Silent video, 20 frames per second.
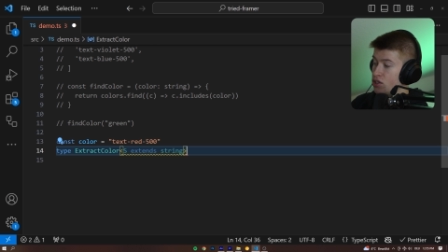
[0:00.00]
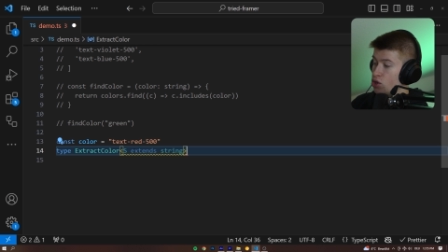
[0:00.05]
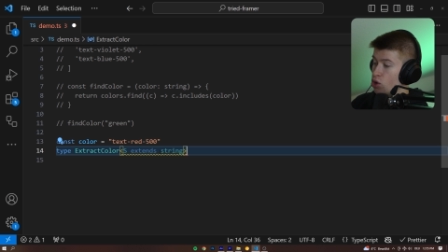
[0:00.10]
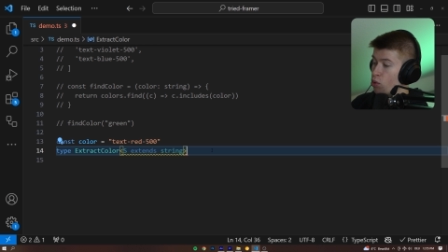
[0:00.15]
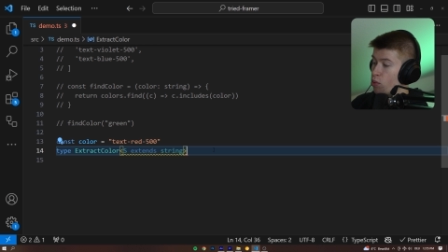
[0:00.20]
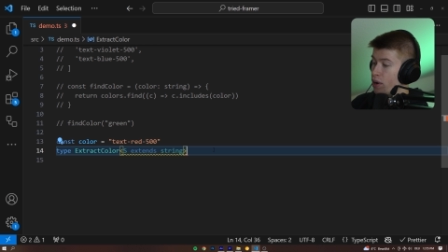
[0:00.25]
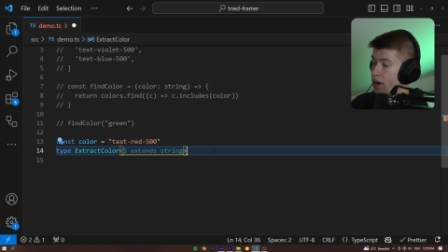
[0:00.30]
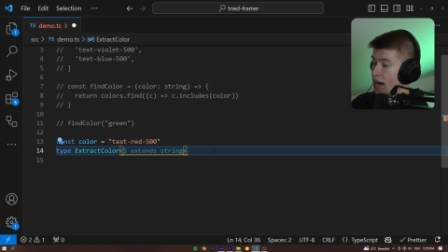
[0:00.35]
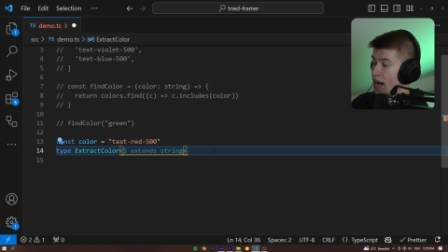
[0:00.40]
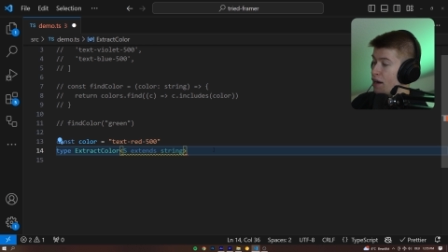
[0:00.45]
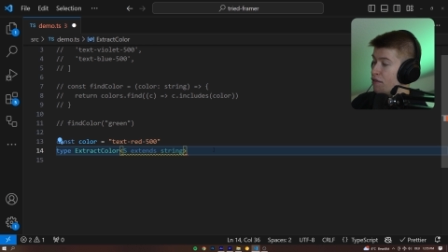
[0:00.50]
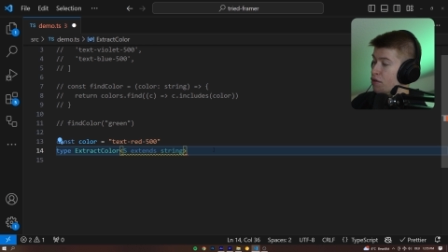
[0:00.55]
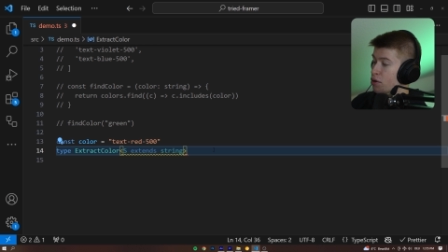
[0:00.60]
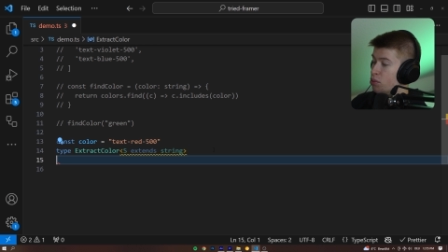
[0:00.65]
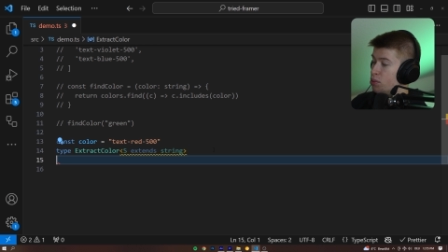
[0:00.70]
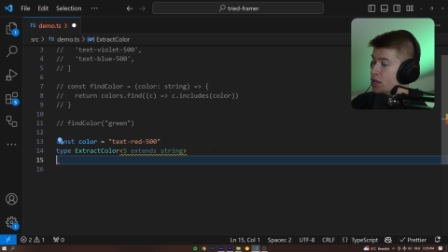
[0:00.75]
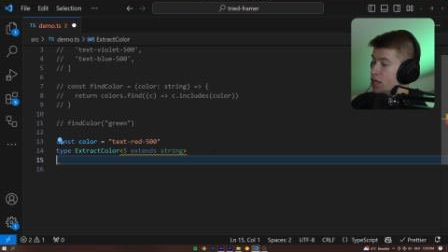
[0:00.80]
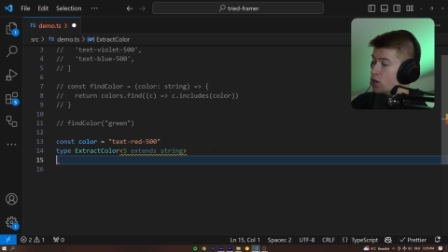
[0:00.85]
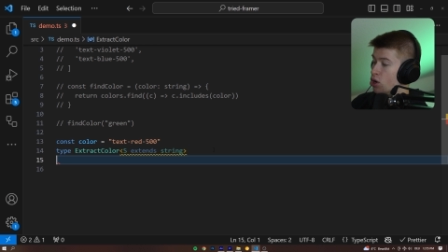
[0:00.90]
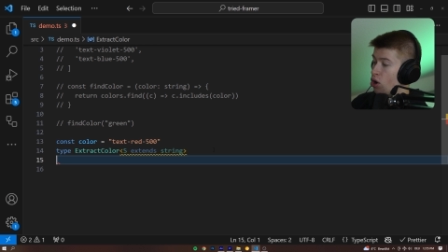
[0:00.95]
So wherever
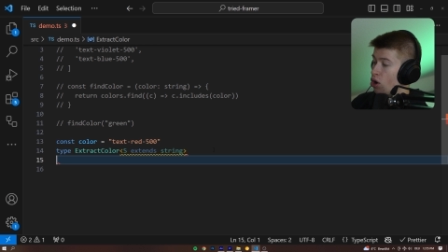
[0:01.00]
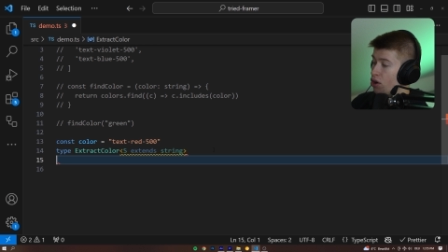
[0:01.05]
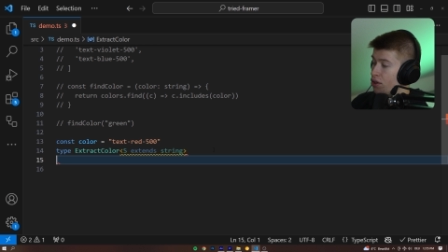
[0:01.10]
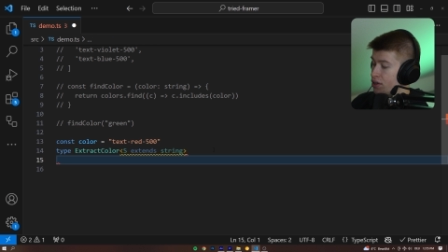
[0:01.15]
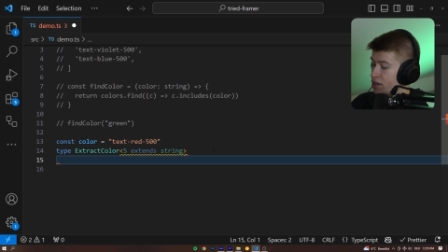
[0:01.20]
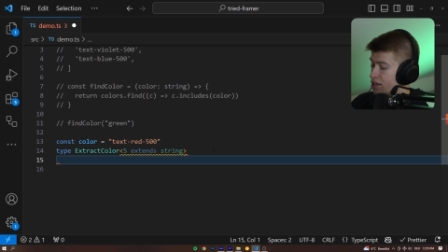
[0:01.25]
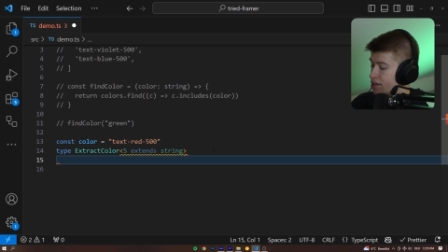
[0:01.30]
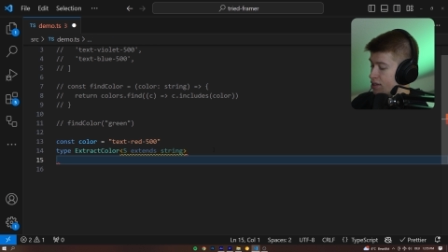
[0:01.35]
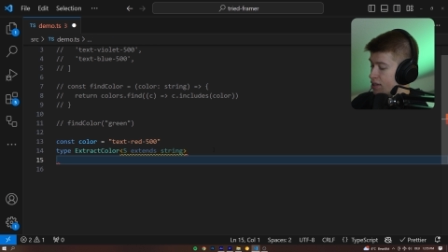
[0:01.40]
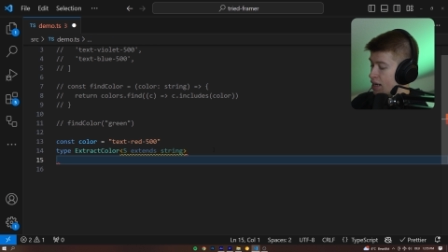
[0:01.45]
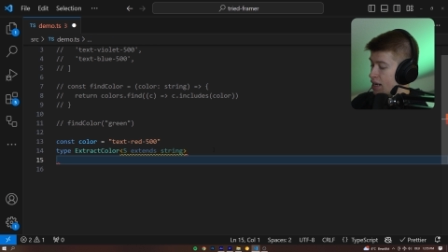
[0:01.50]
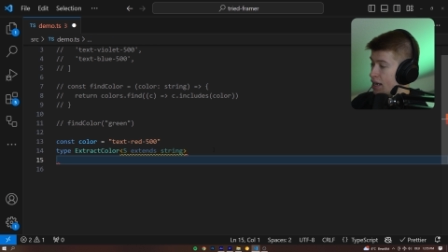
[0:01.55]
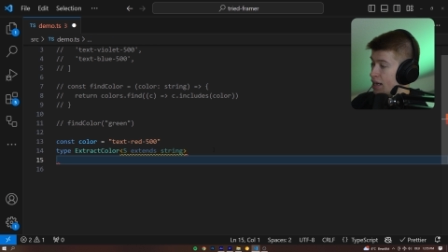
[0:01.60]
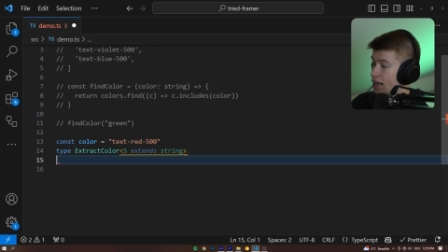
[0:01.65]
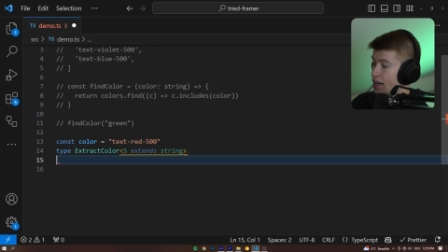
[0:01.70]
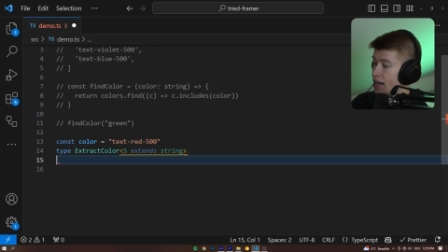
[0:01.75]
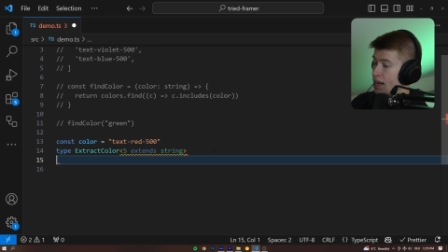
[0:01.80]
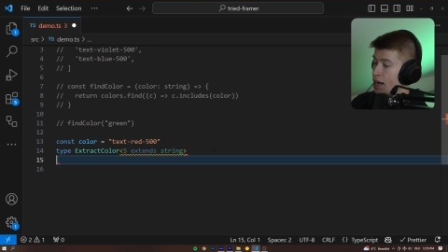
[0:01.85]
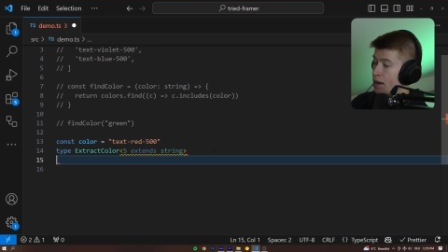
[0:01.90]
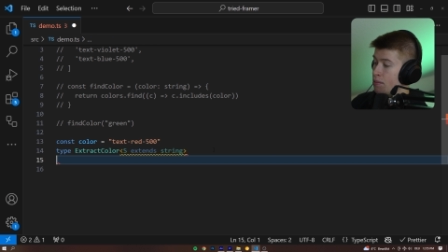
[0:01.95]
we call this
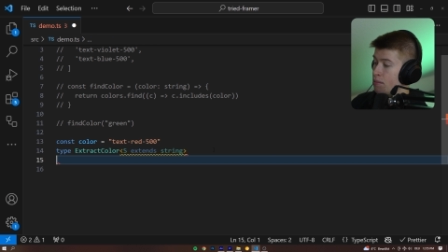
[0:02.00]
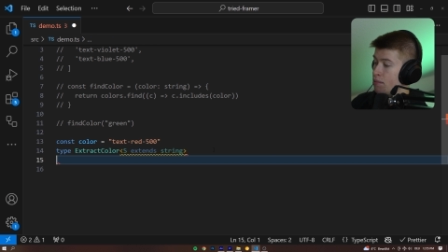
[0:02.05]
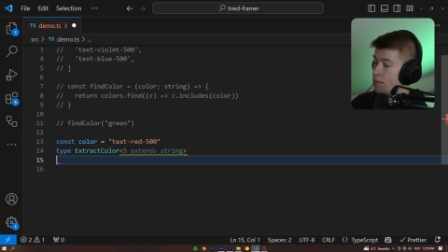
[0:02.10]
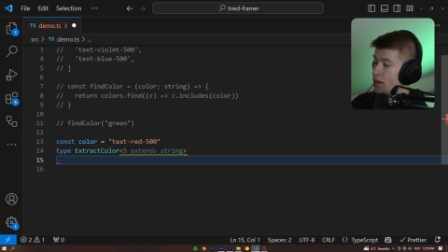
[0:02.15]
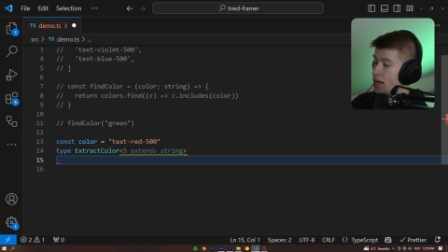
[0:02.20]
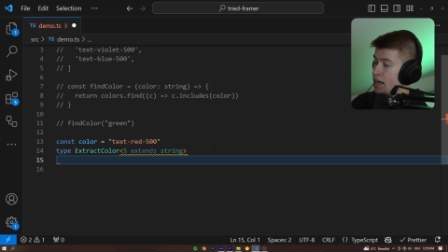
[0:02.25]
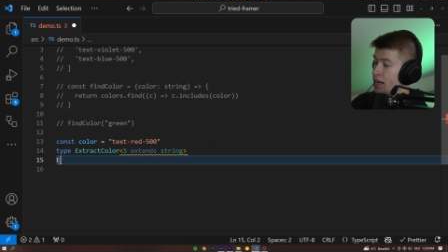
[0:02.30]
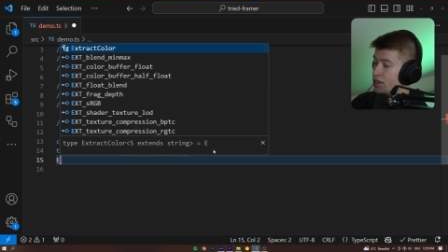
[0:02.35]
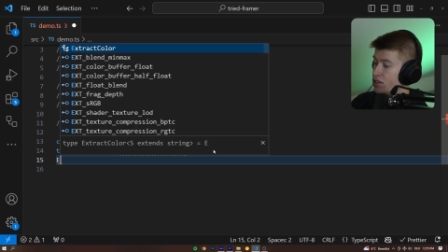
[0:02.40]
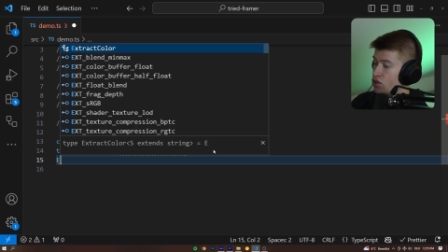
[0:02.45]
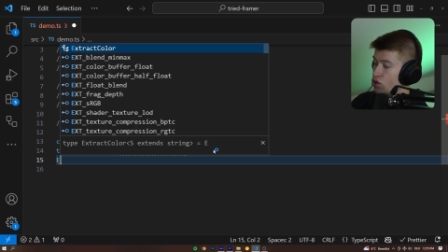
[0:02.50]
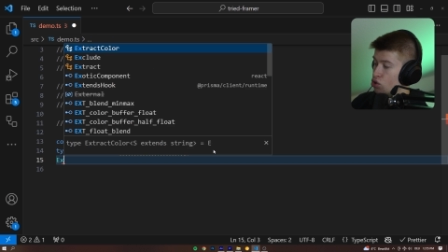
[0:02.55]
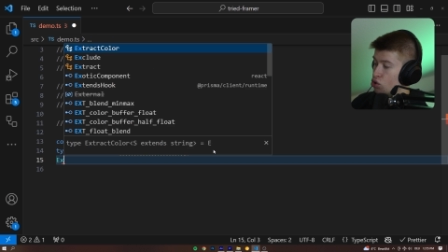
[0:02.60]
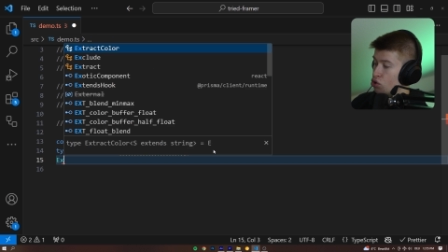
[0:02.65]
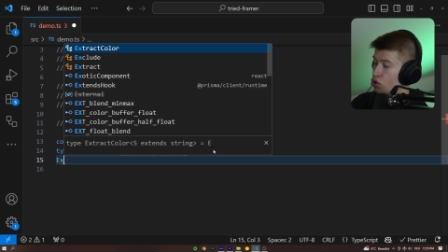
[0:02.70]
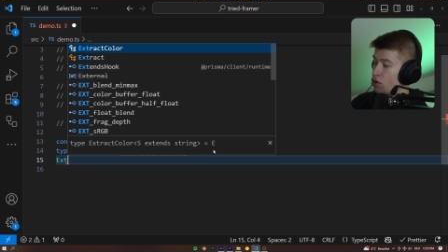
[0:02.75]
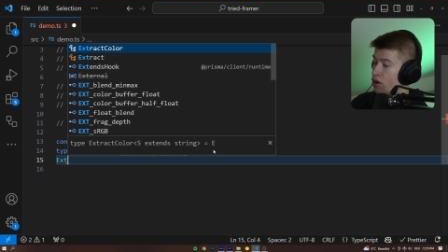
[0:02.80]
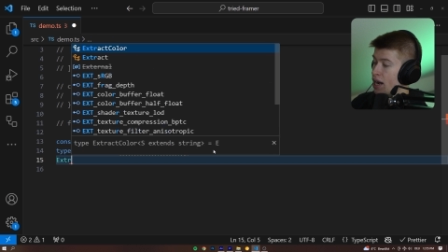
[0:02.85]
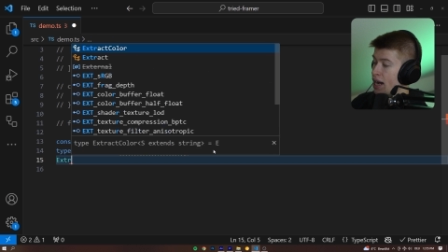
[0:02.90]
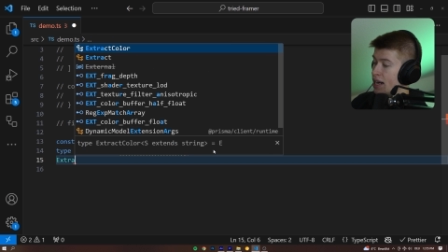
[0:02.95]
um,
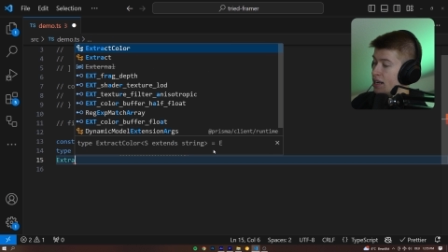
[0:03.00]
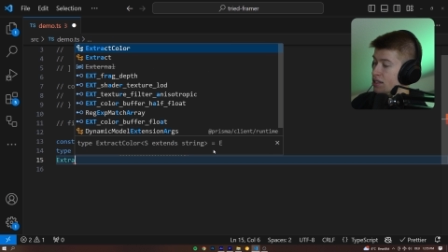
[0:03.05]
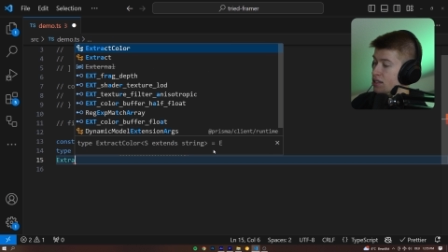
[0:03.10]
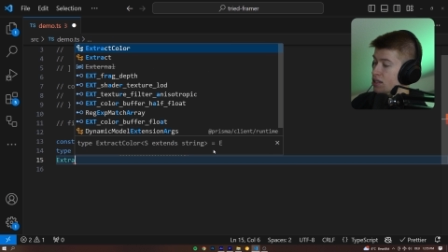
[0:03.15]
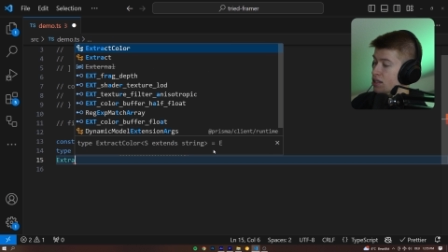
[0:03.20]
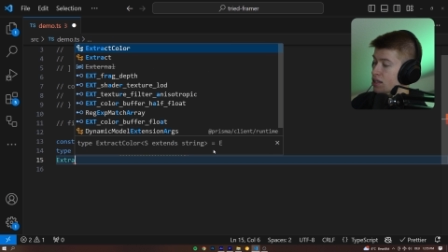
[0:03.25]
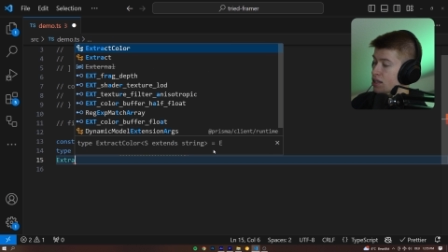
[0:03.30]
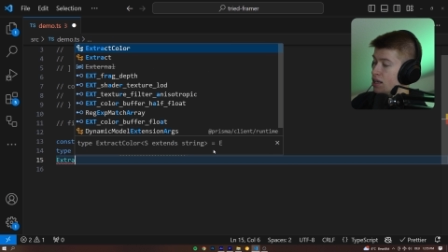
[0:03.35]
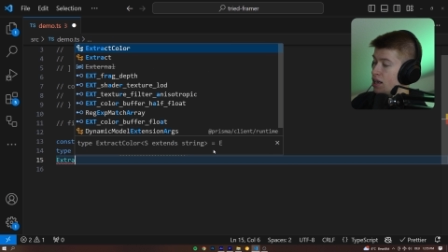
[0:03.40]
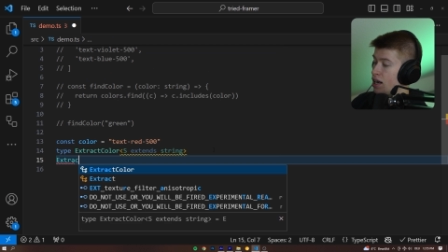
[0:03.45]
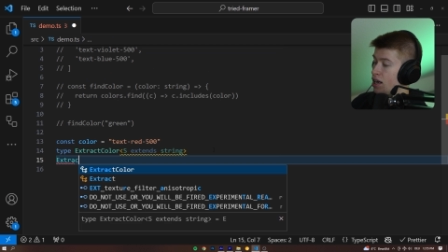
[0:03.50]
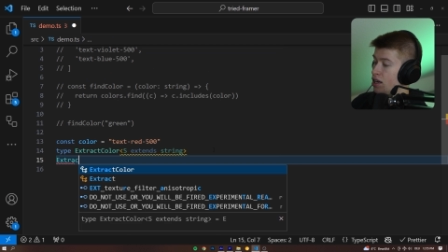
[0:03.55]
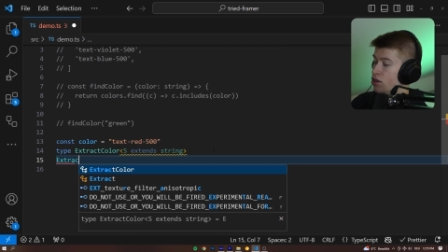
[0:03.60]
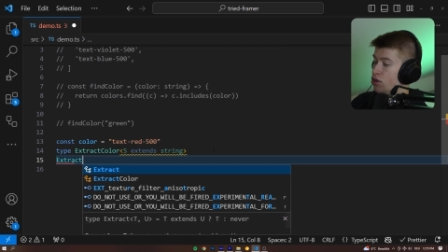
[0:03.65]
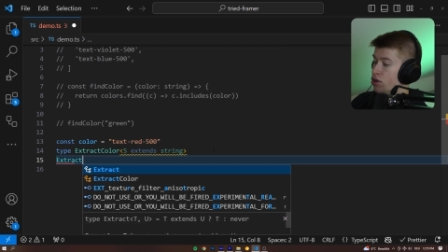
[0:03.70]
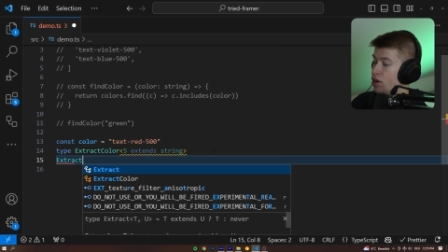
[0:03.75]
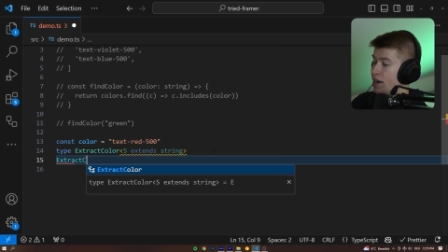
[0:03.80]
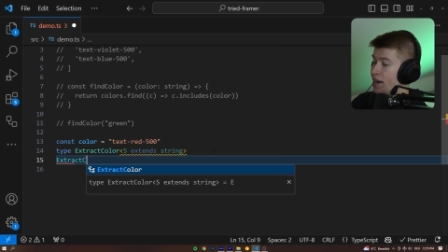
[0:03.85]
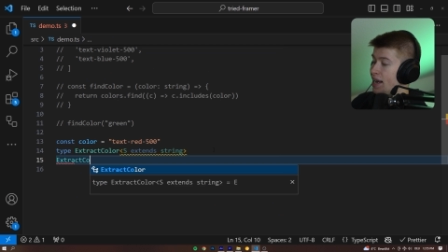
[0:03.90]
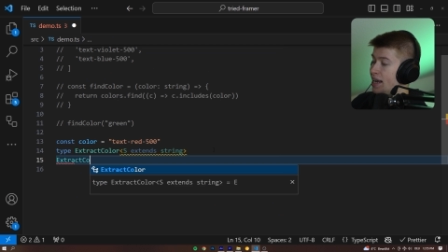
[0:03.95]
extract
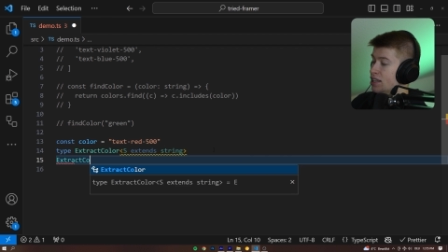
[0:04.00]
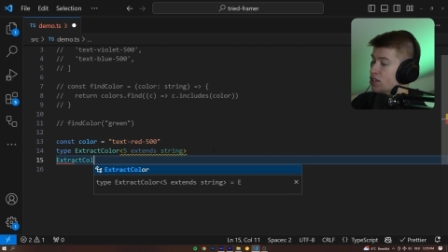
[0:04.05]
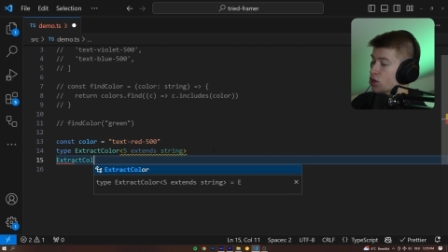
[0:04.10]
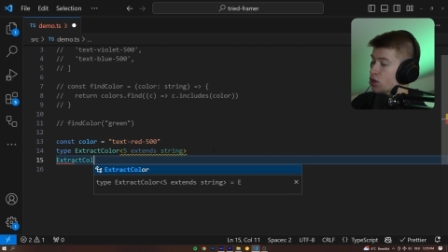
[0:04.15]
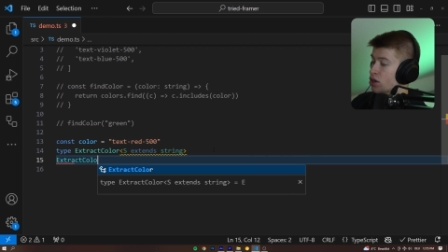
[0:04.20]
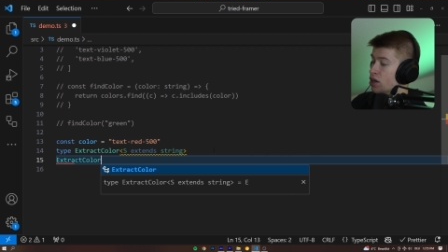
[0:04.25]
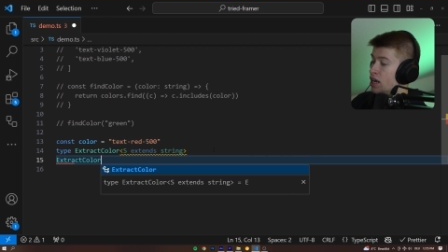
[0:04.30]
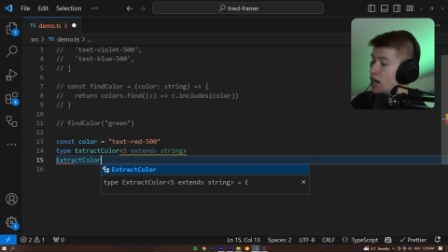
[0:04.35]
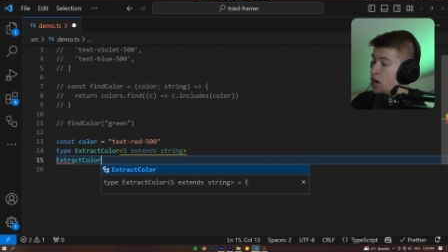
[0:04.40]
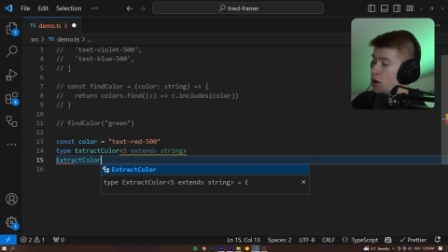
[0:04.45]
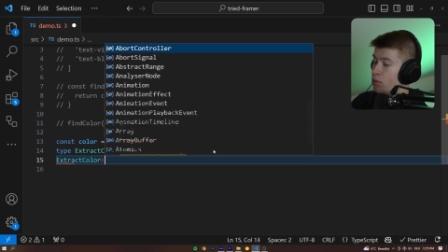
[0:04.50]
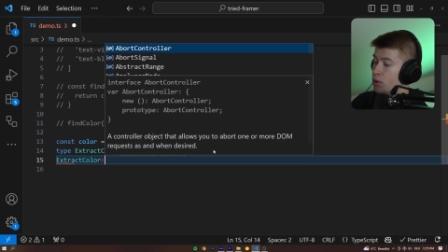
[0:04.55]
color later,